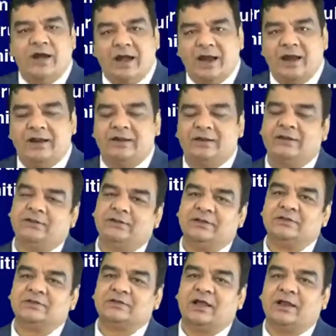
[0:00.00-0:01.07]
and
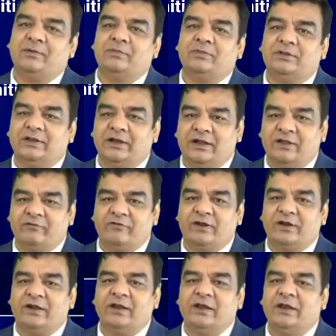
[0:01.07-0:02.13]
this time they
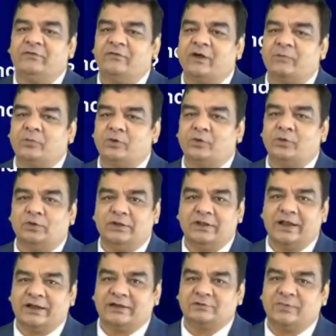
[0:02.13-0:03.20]
definitely lived up to
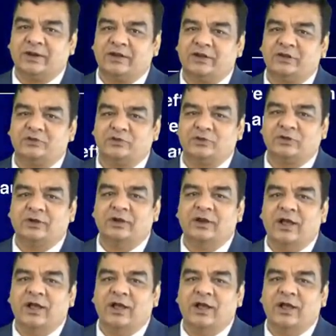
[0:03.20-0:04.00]
their expectation